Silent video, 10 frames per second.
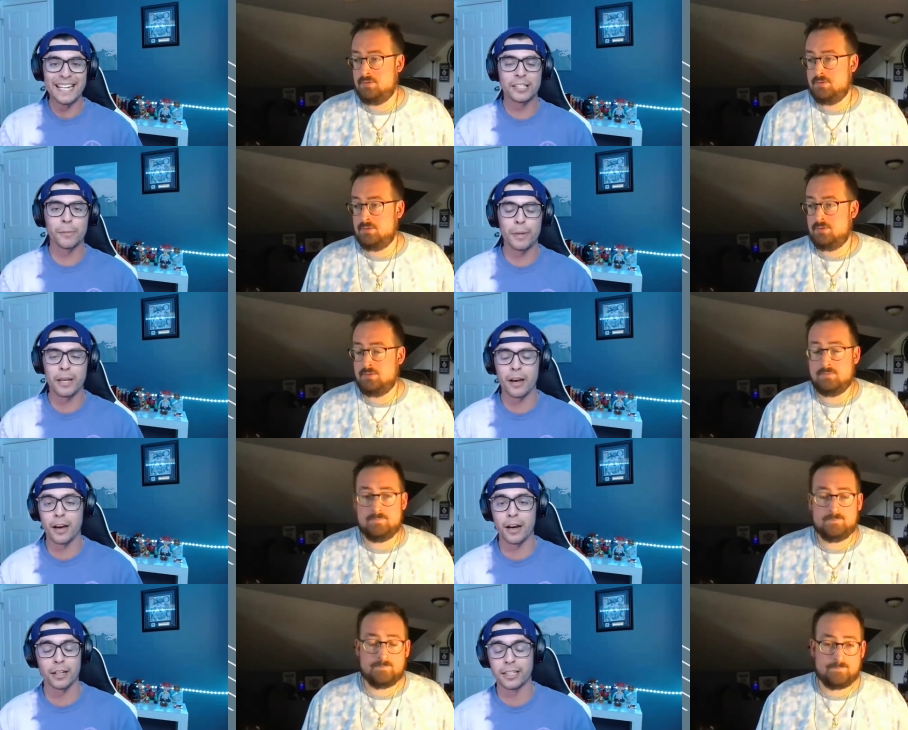Speaker 1: to be
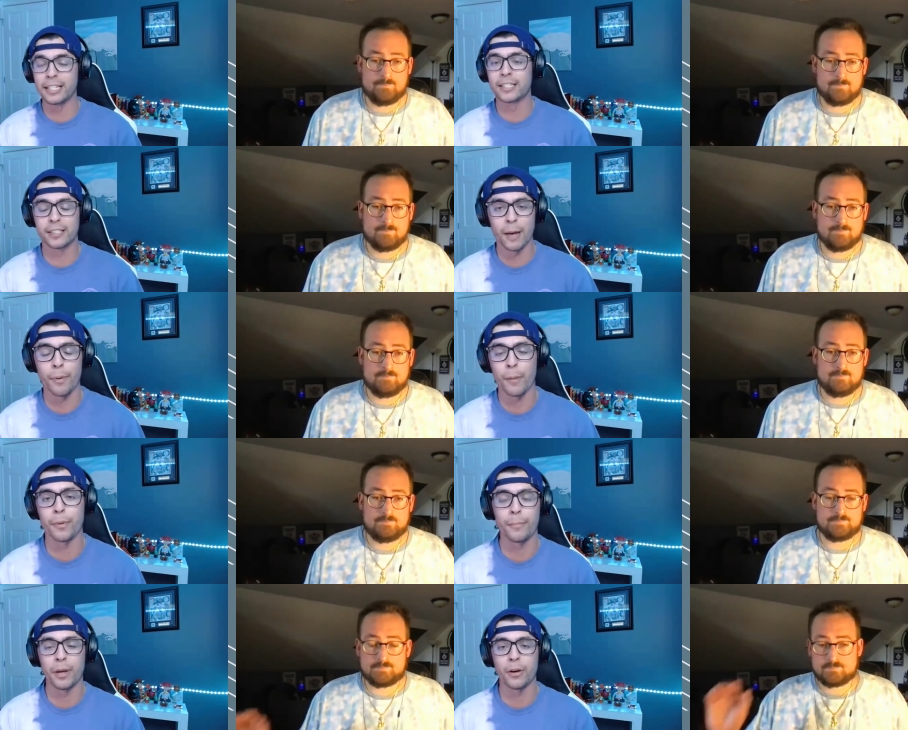uh, needs to step up in a
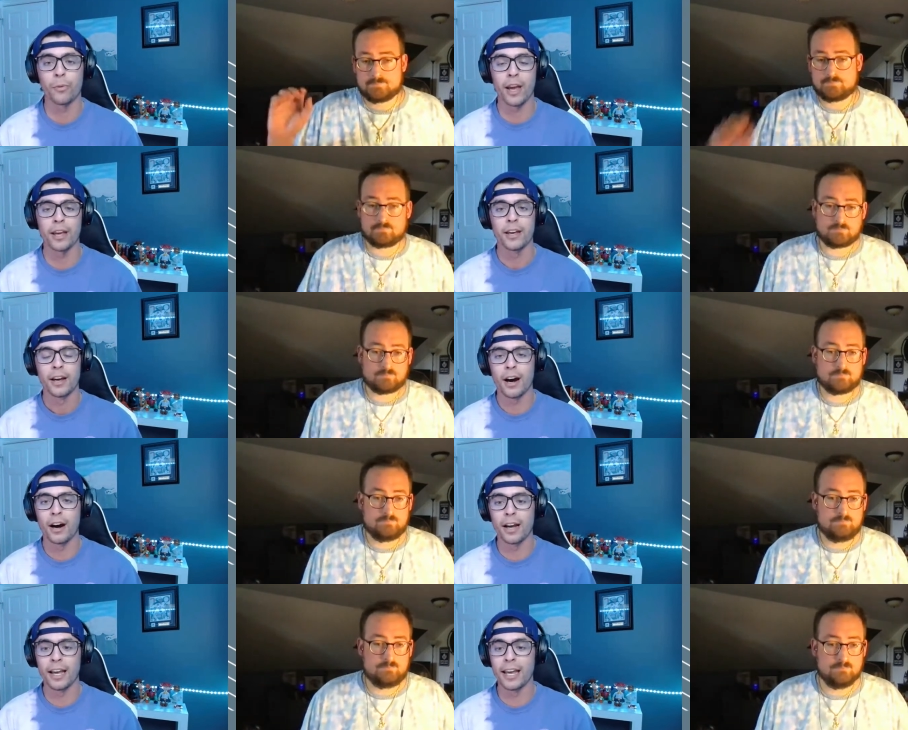big way,
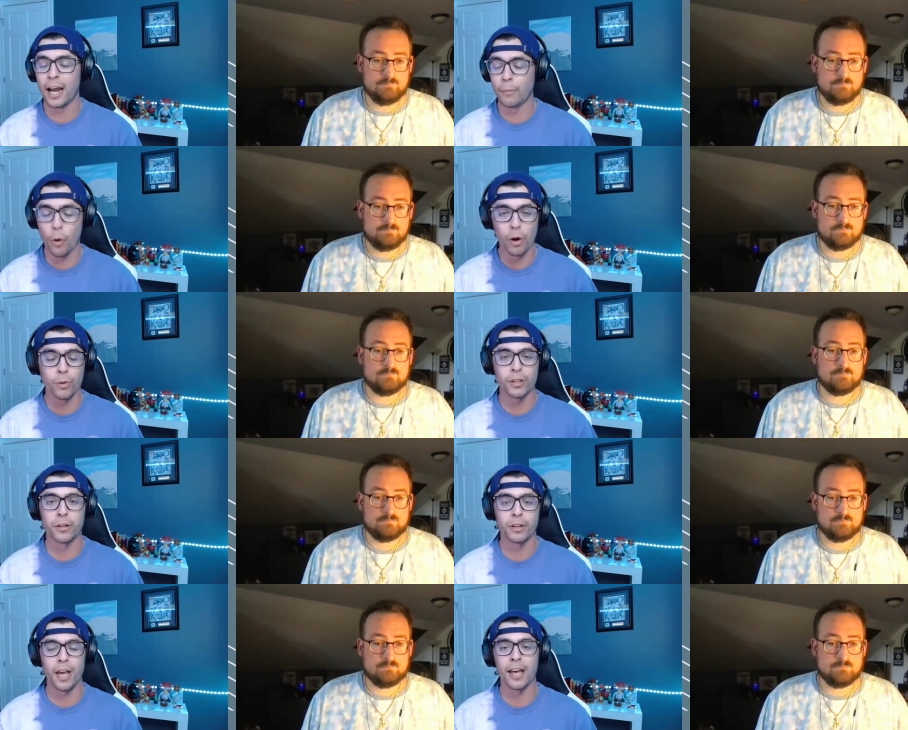uh, and I'm going with
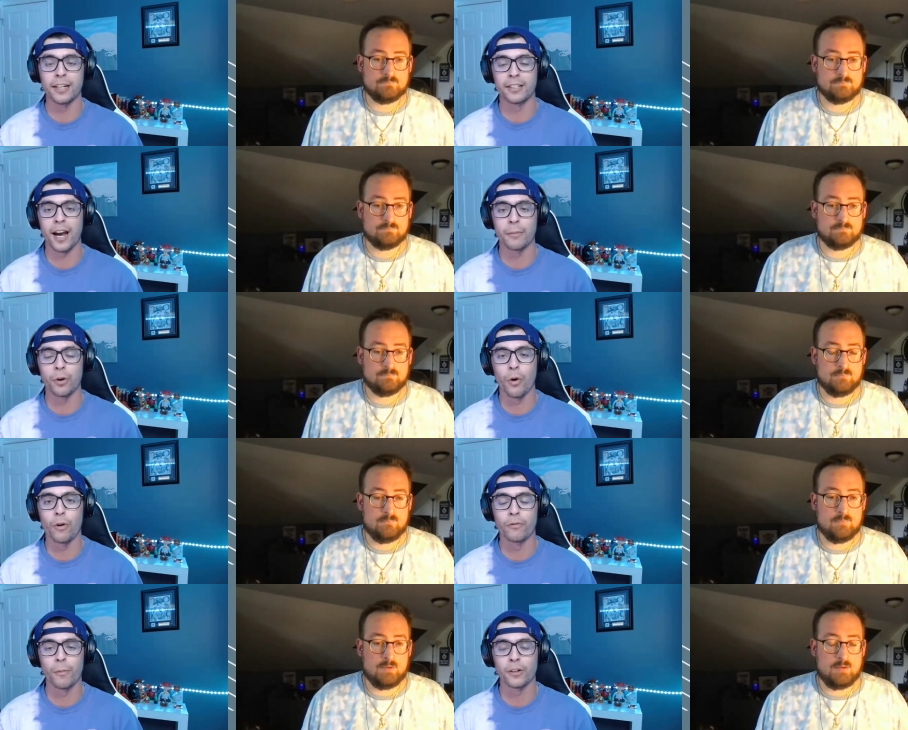an anytime goal
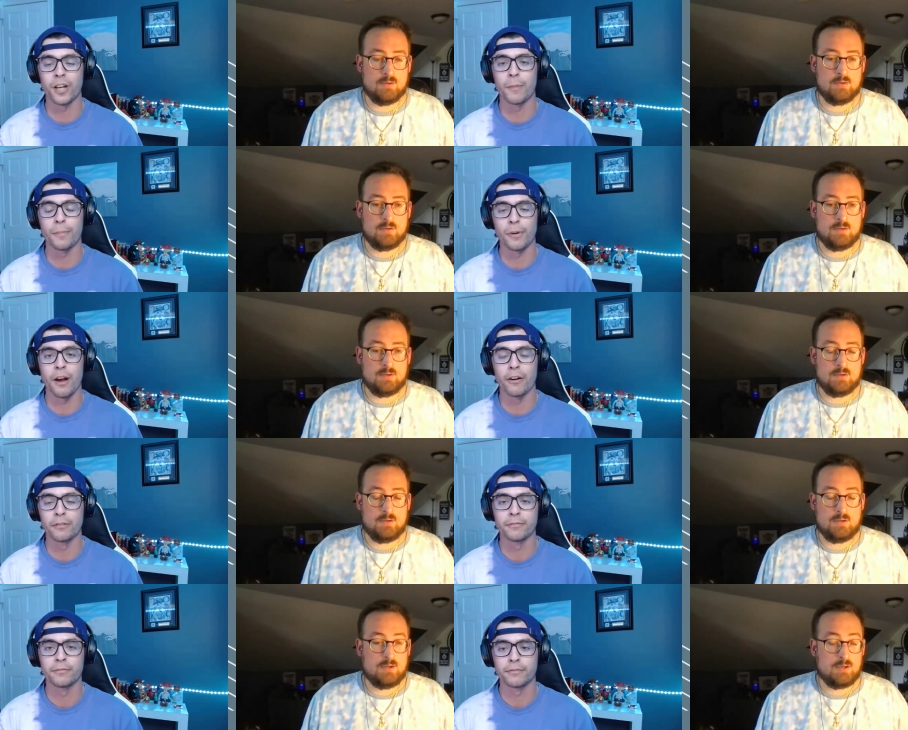from Artemi Panarin.
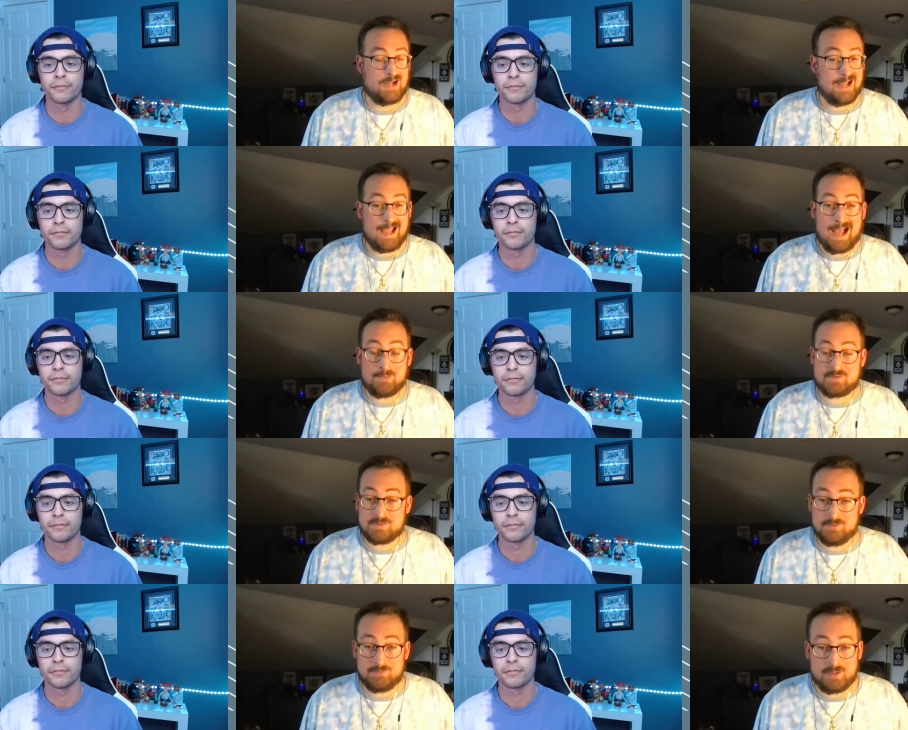
Speaker 2: I
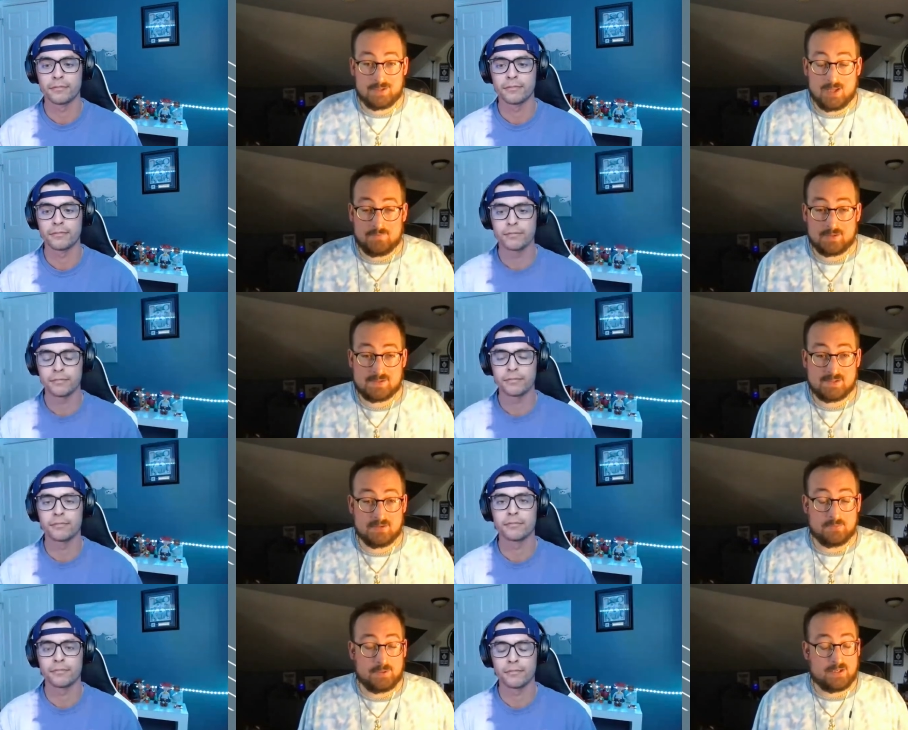absolutely love it, Steele,
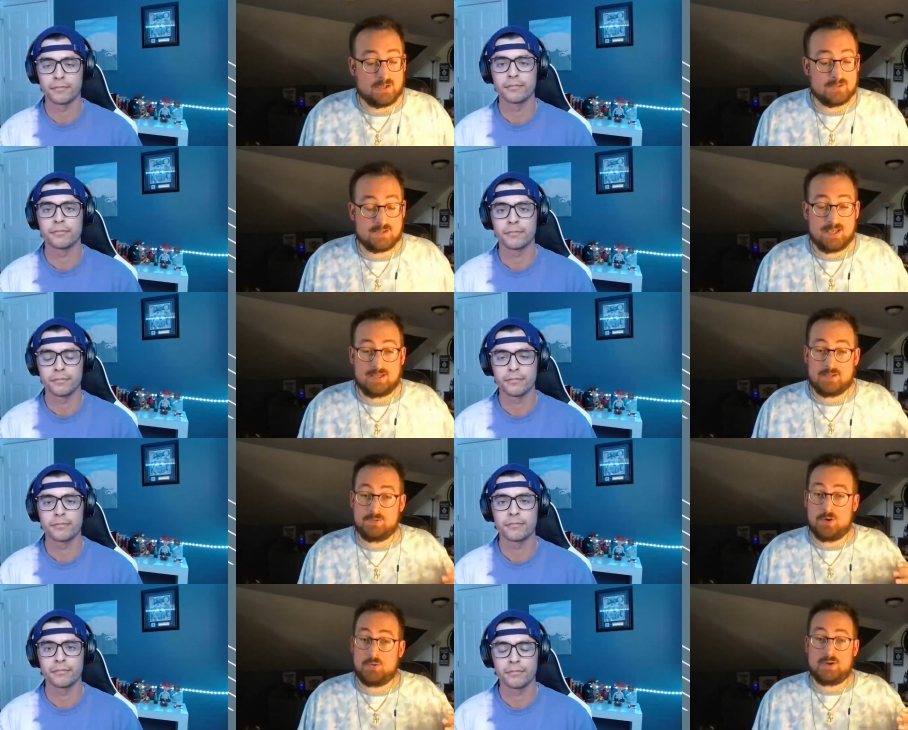because hey, you
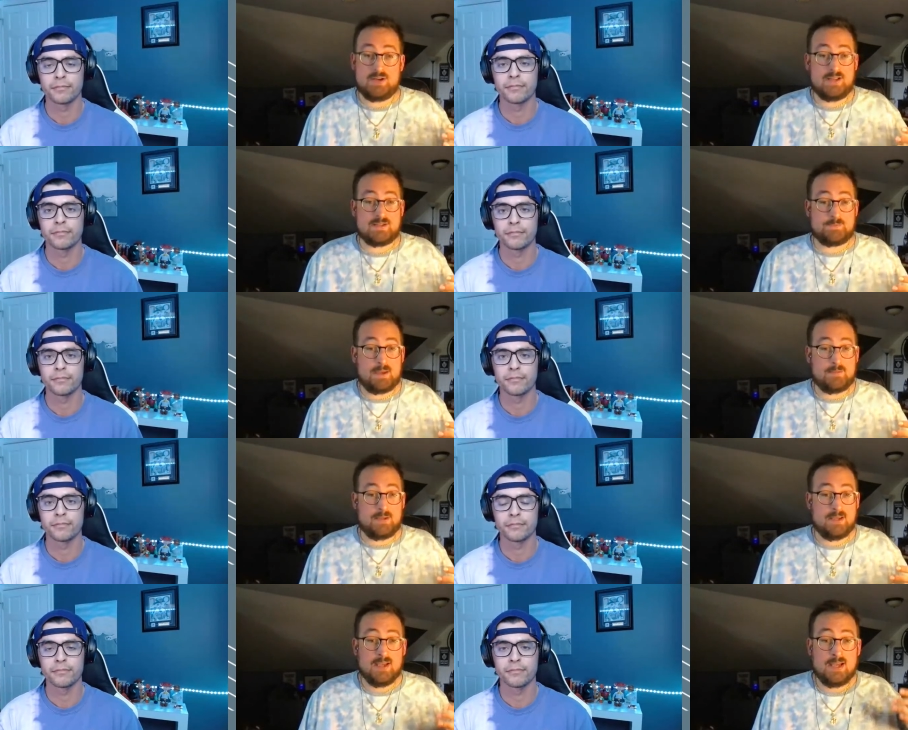know what it is,
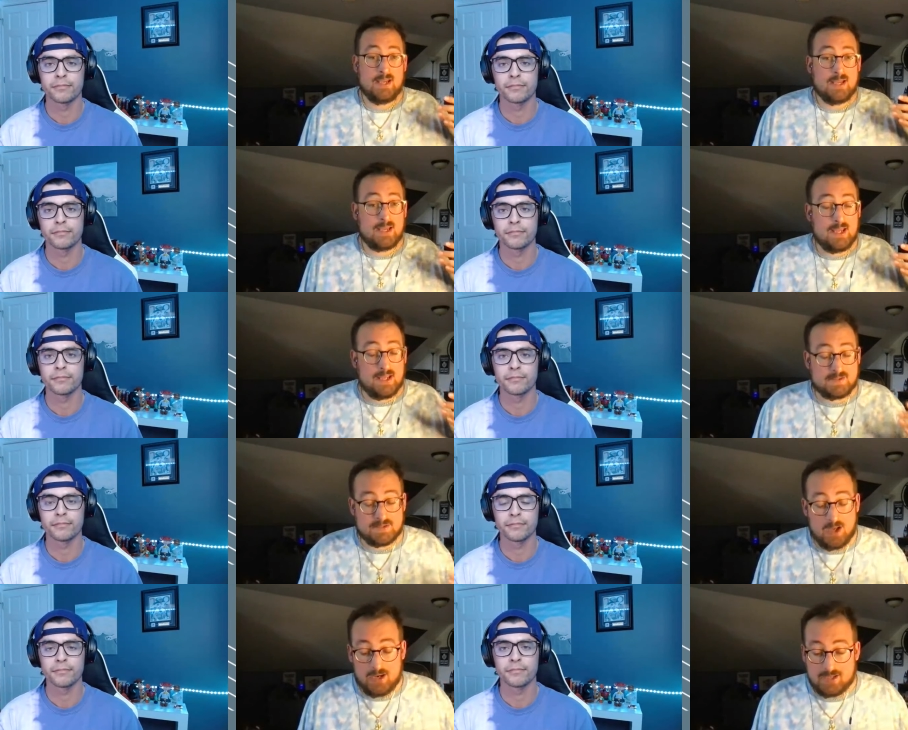baby. It's
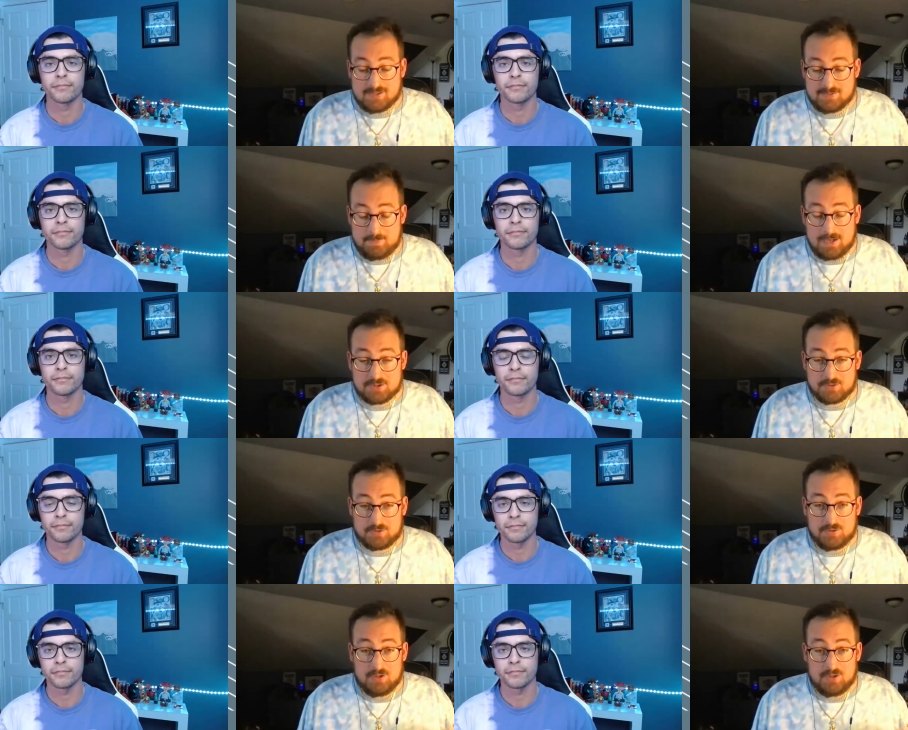not as special